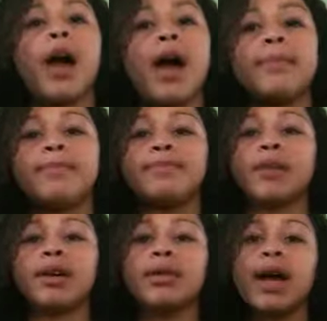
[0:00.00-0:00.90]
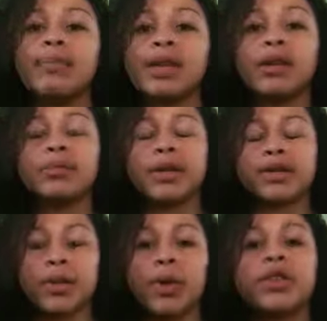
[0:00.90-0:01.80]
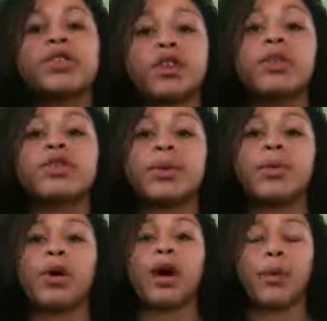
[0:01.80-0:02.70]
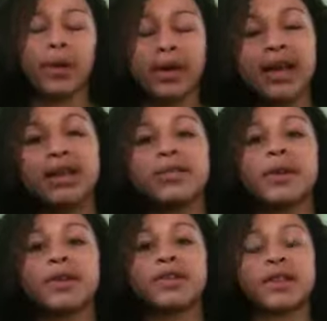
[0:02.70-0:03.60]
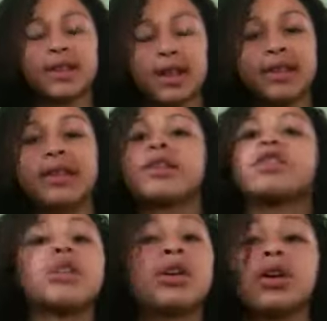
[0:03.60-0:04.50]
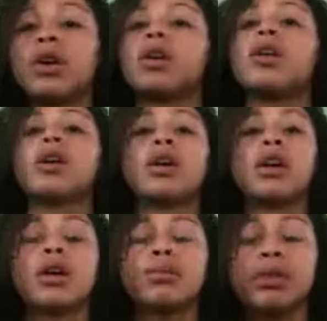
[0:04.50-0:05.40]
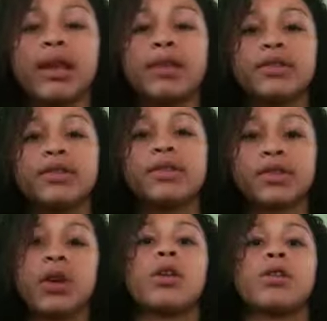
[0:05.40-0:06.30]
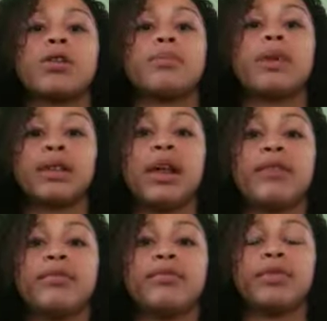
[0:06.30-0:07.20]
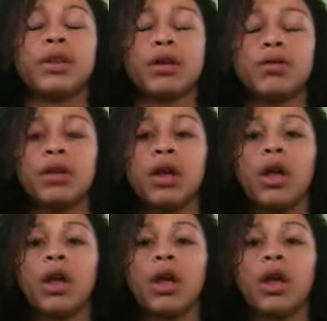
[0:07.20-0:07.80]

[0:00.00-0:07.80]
I'm here because I want to start somewhere, I want to get experience in, and I think this is a good place to start my life, you know?